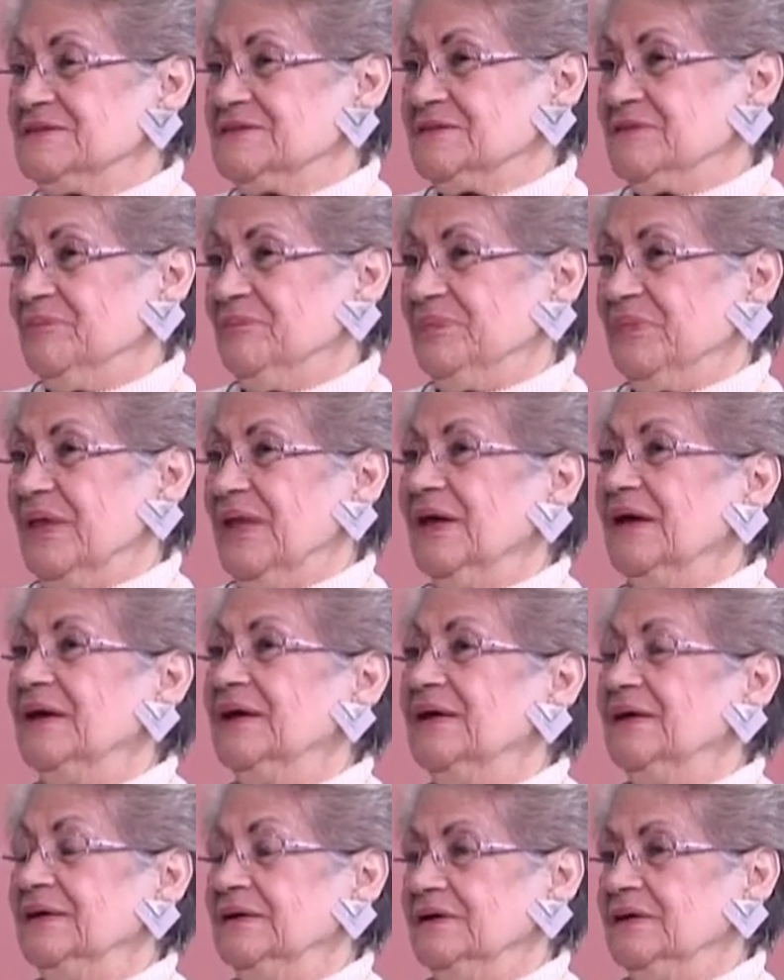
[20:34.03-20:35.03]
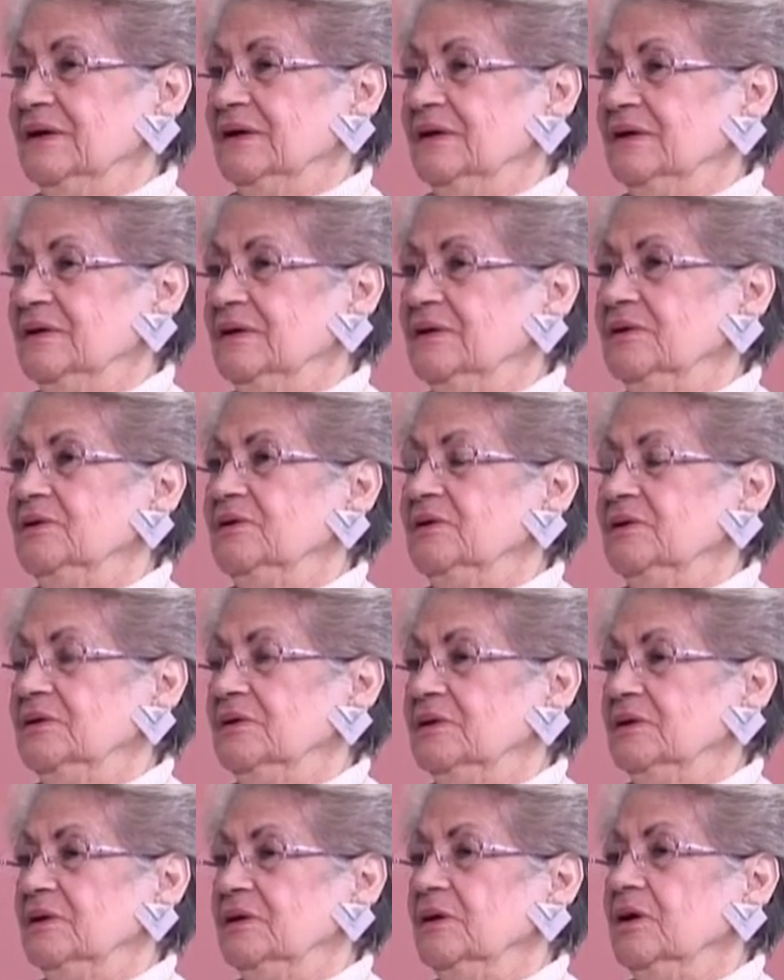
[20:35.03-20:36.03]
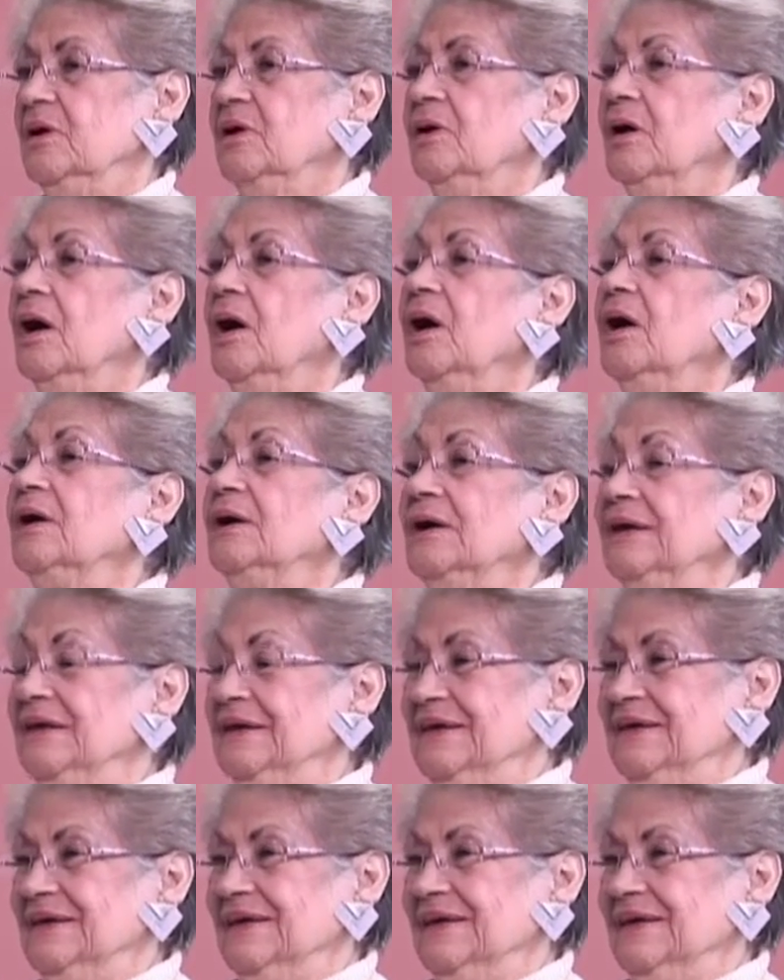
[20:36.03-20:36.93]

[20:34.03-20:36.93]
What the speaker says: Oh, good. So Dennis, who's the executive director.